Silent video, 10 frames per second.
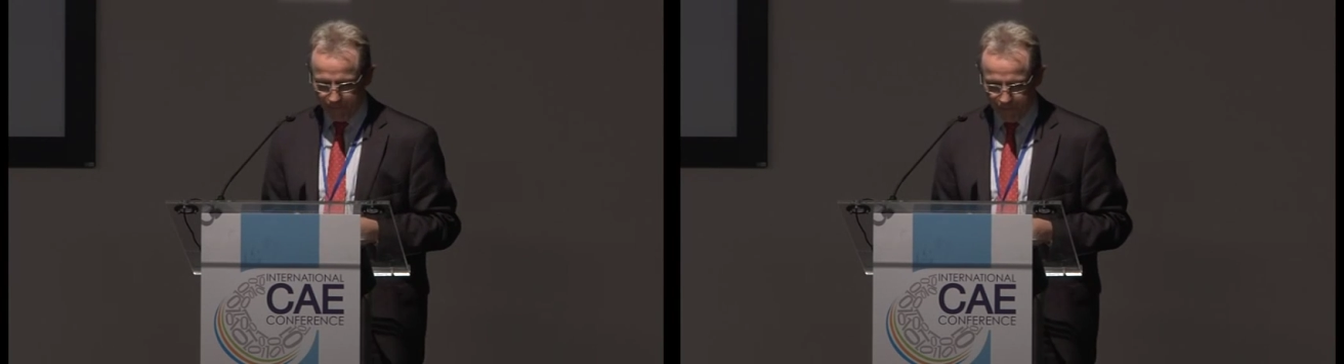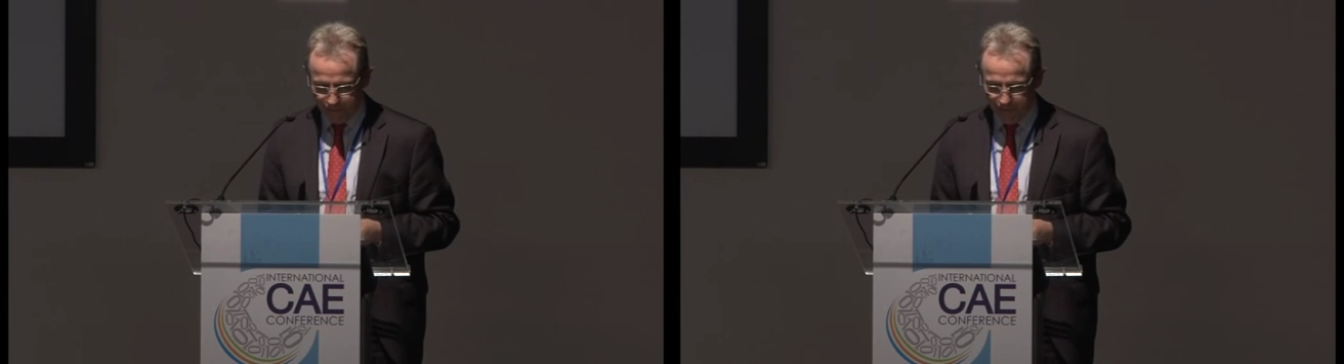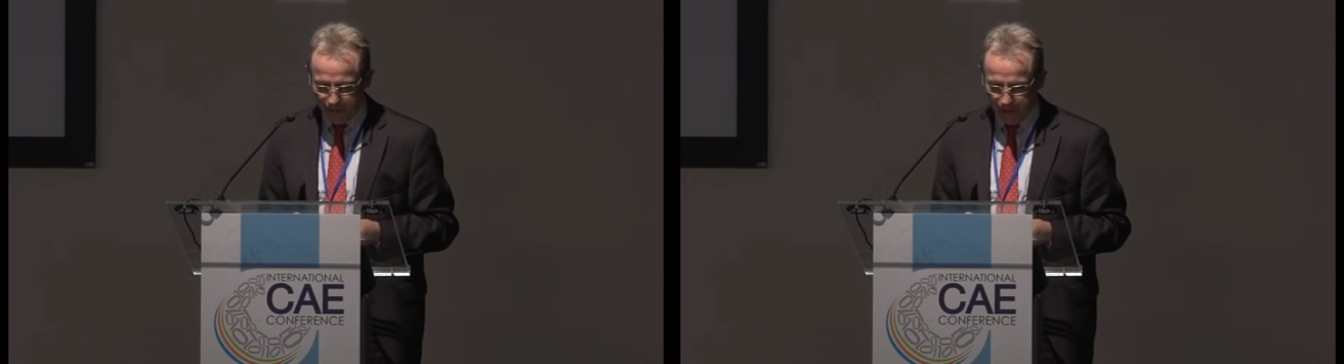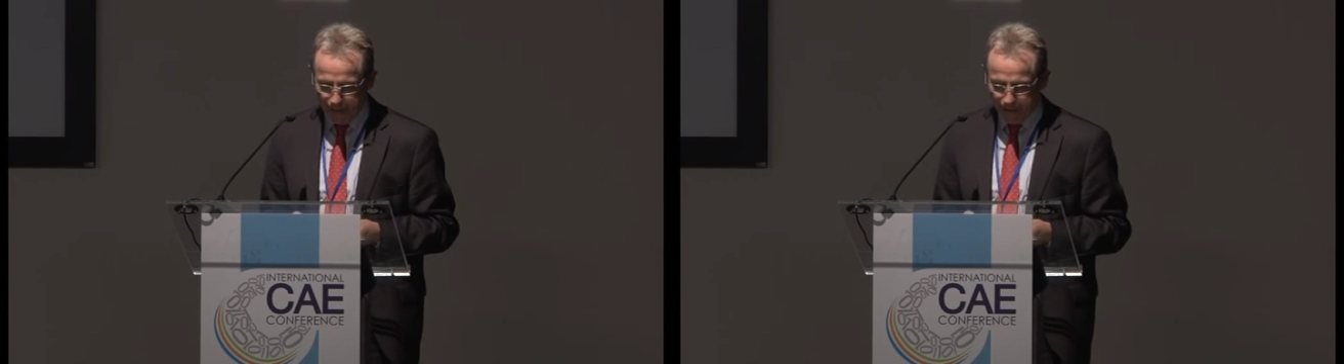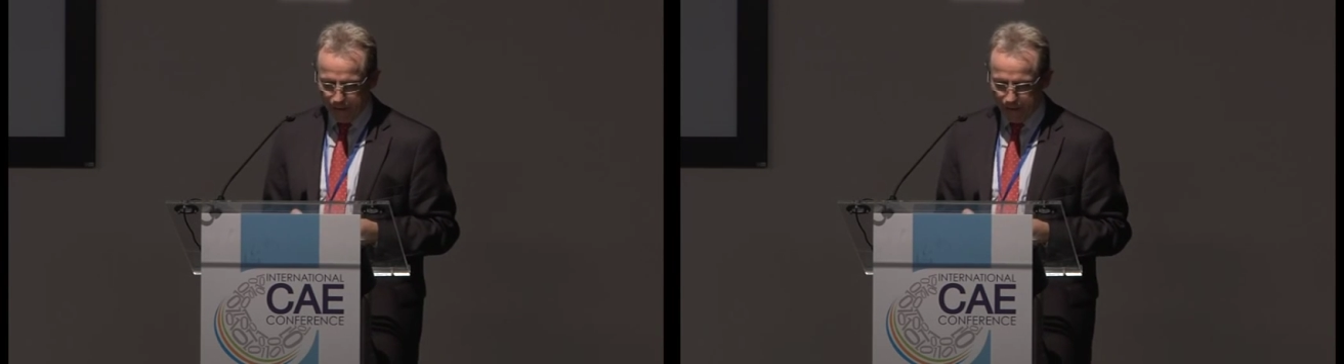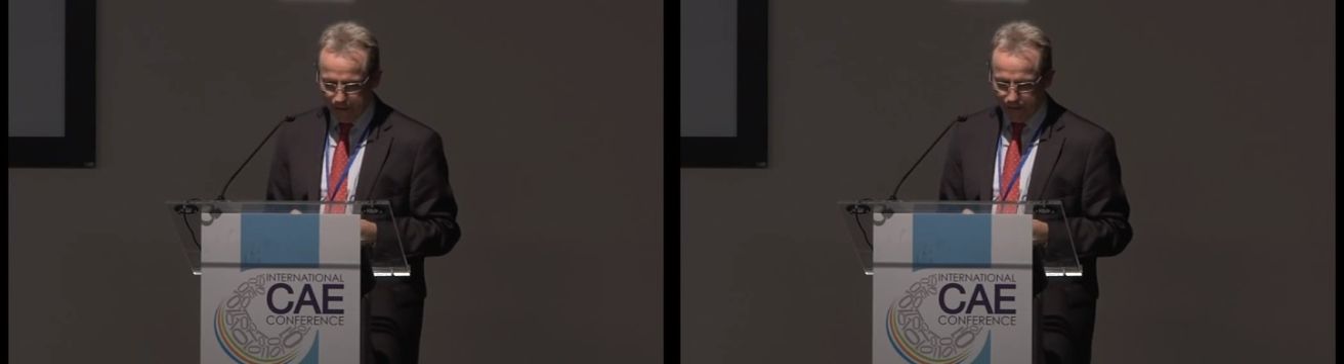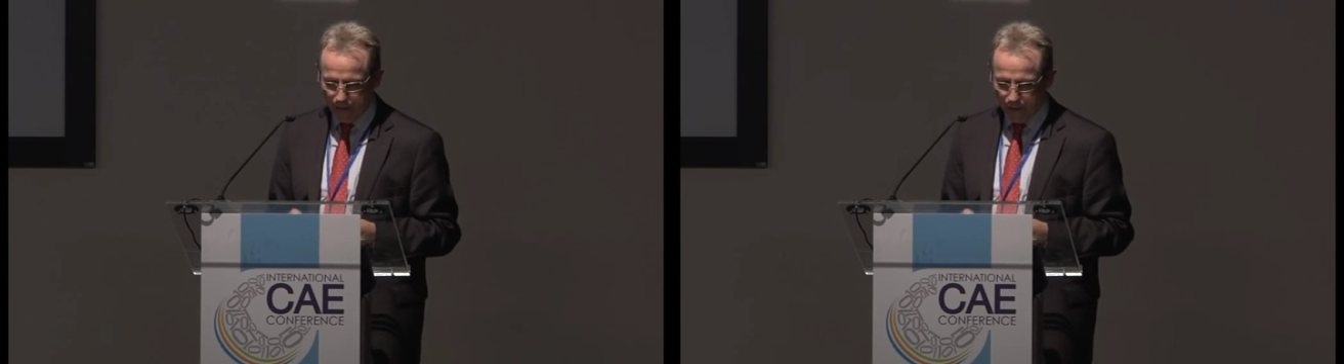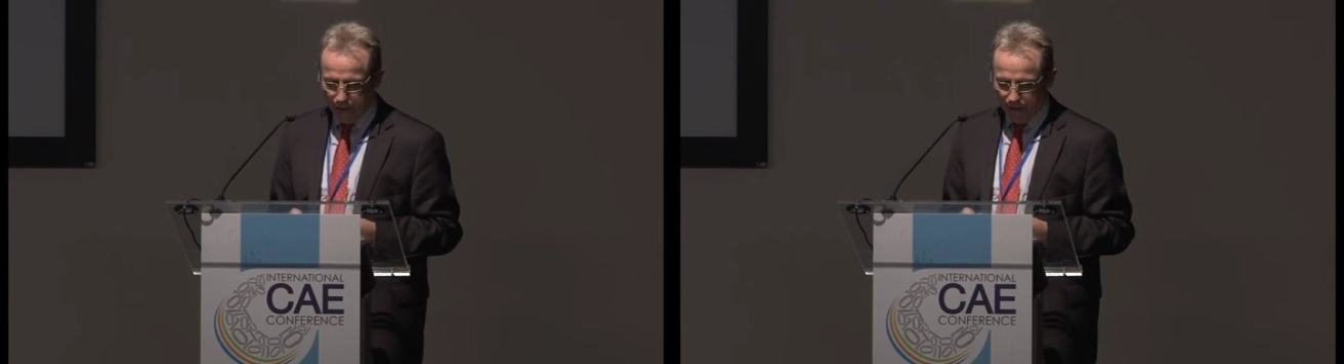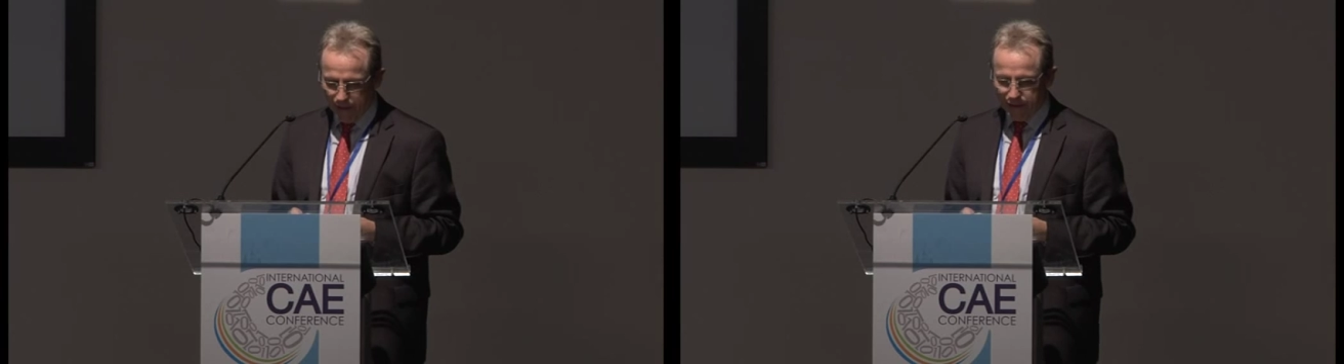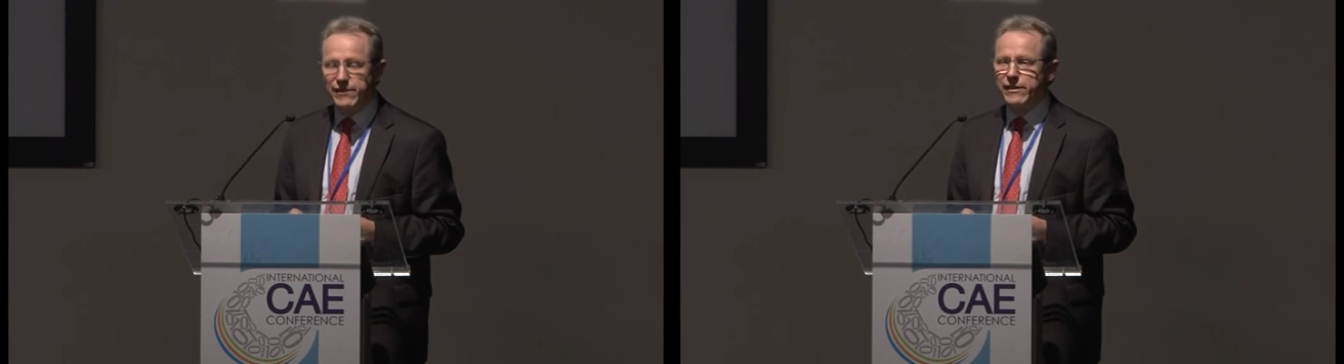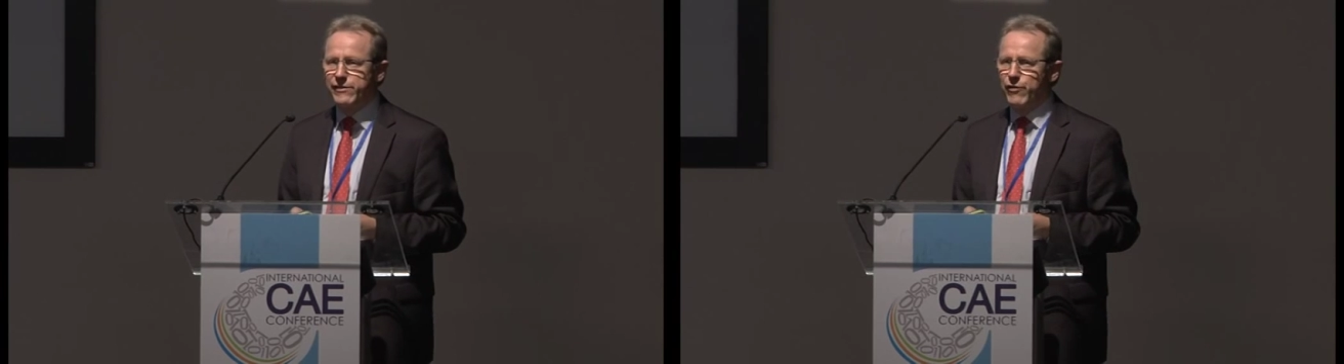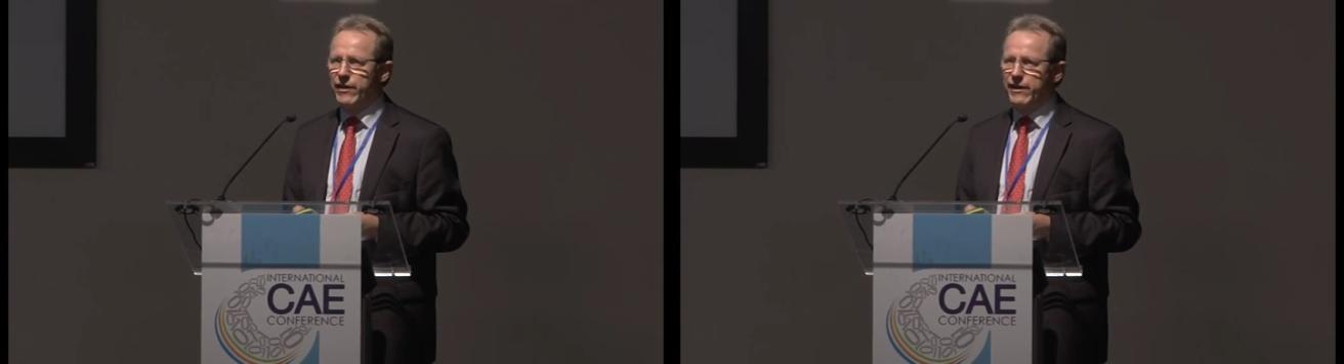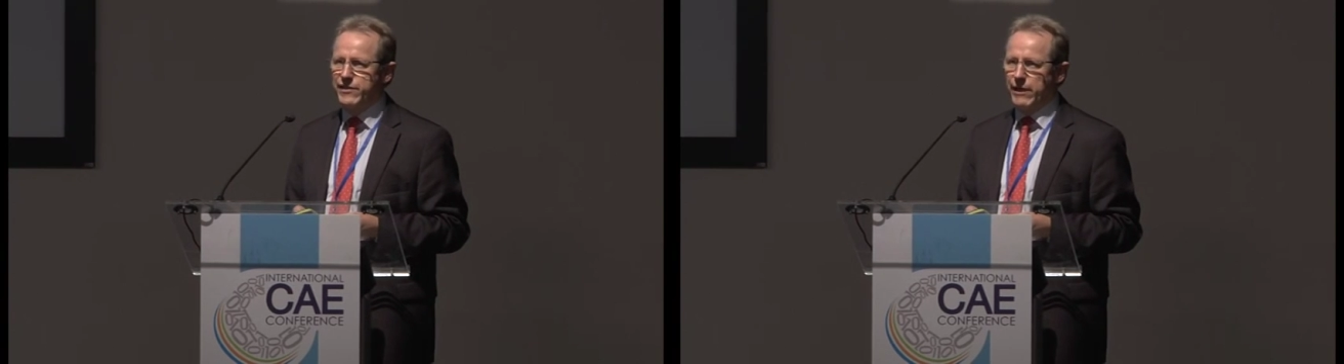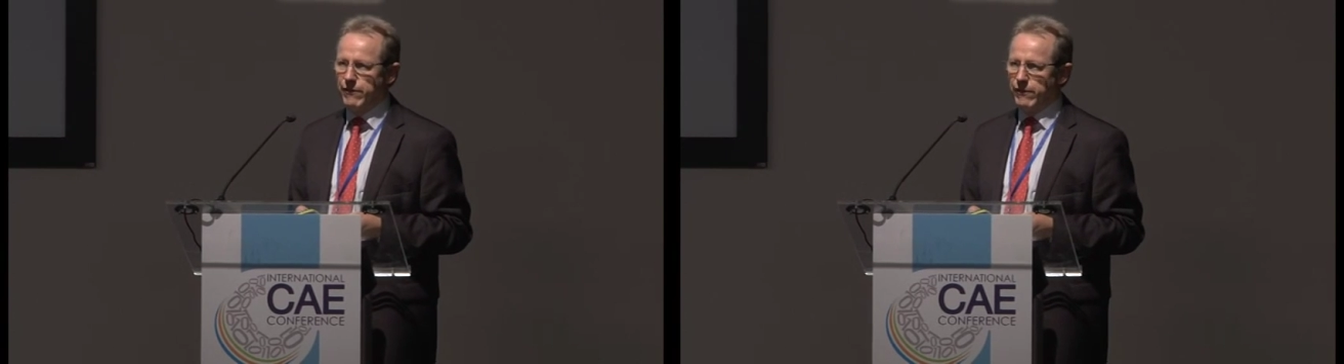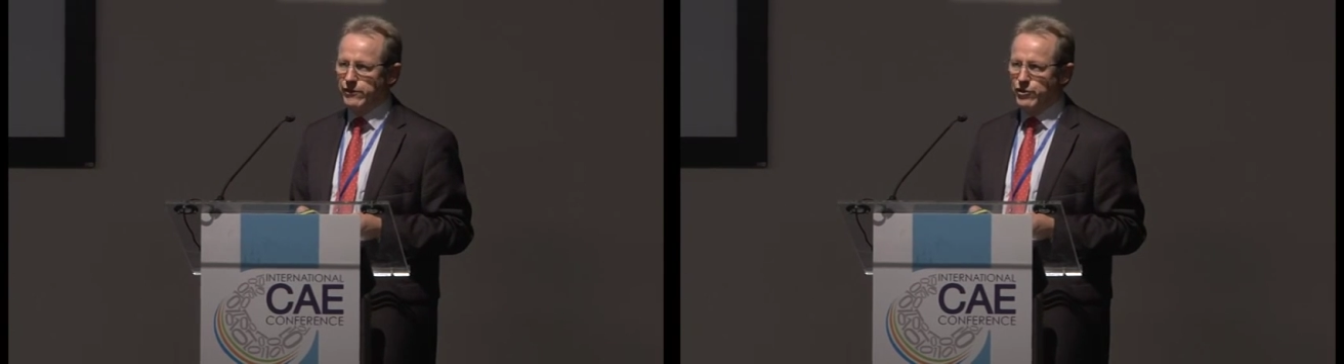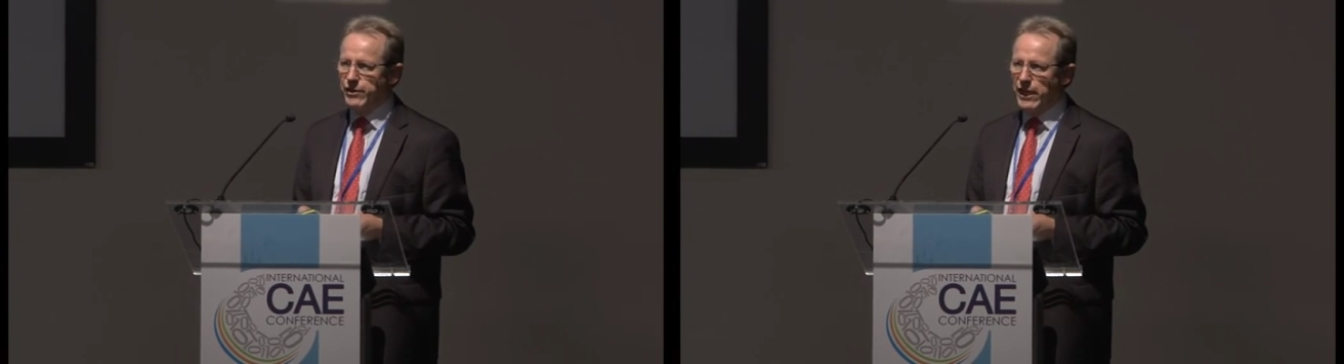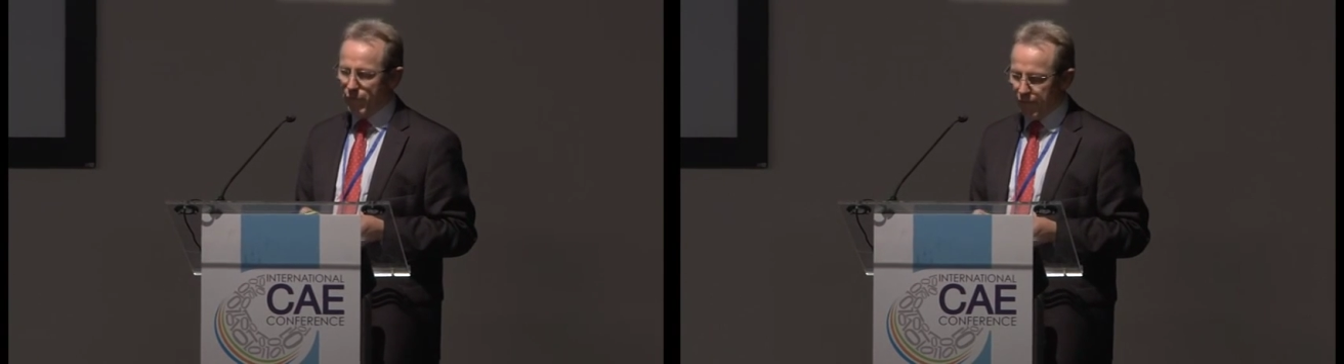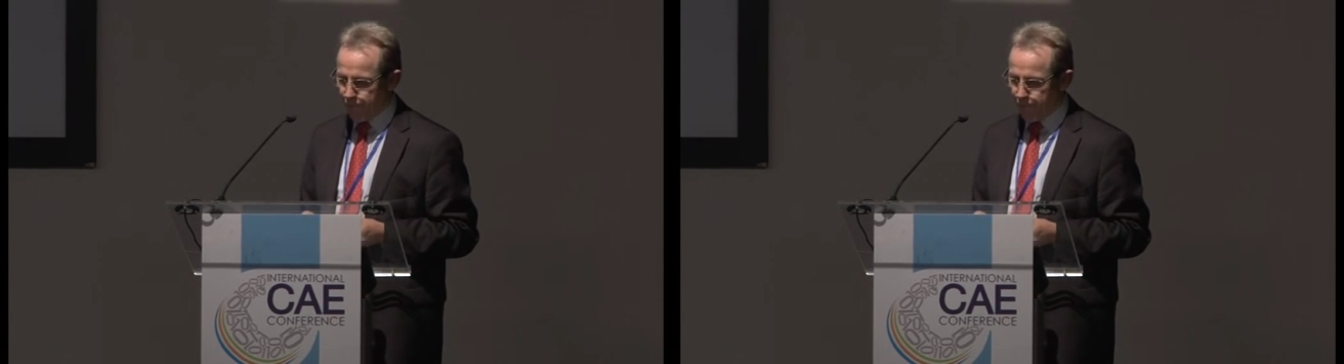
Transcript: You see, 1837, John Deere was